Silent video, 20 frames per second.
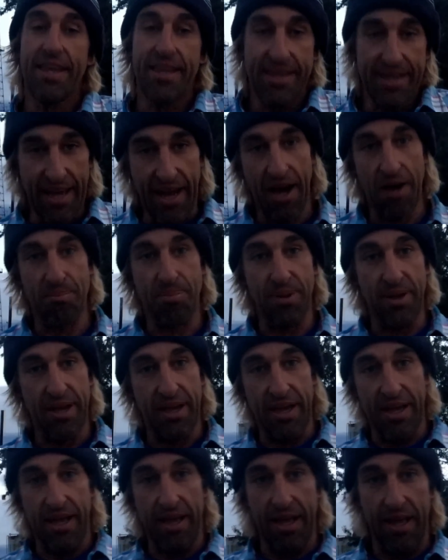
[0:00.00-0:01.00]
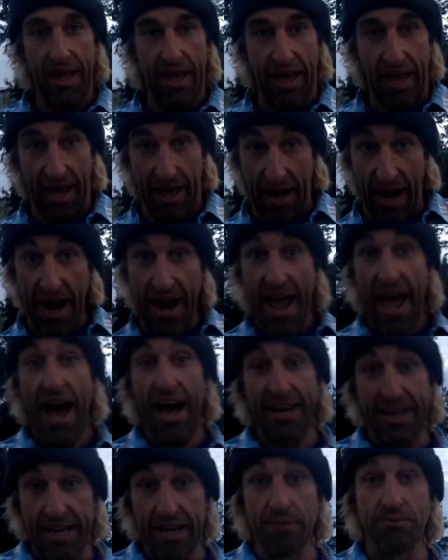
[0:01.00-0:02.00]
Yep. And I
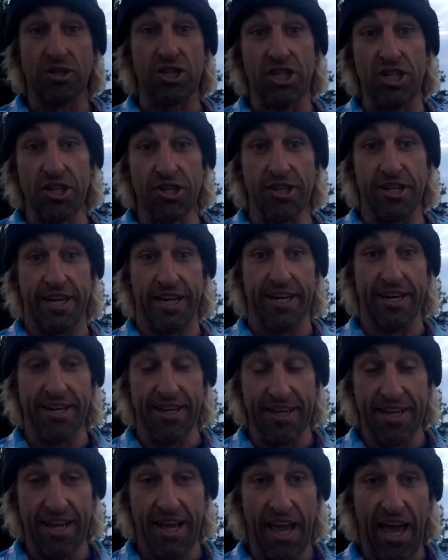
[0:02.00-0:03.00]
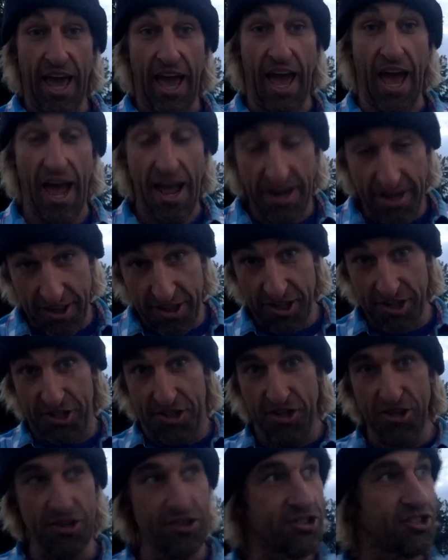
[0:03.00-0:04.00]
had him shoot it. And the
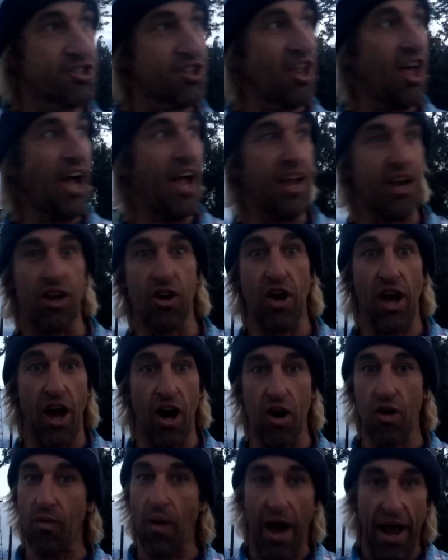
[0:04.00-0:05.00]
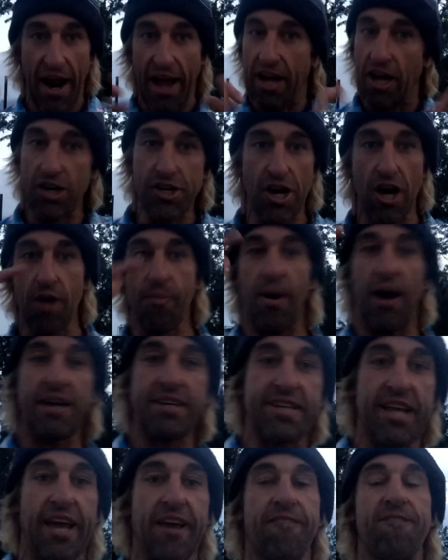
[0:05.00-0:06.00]
dude's like, and I go, nope, I
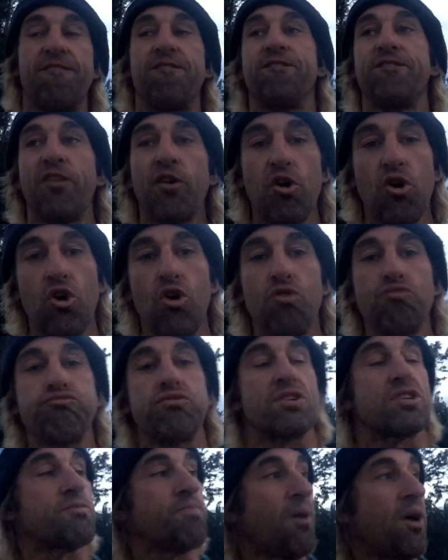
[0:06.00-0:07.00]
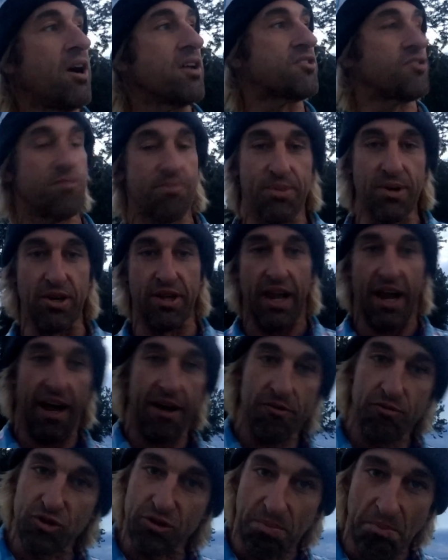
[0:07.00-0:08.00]
take full responsibility.
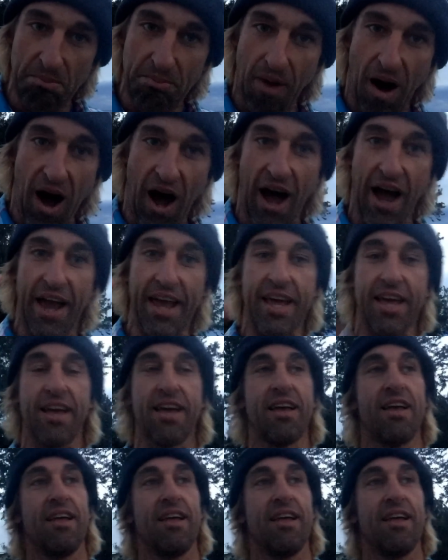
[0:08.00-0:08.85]
It was my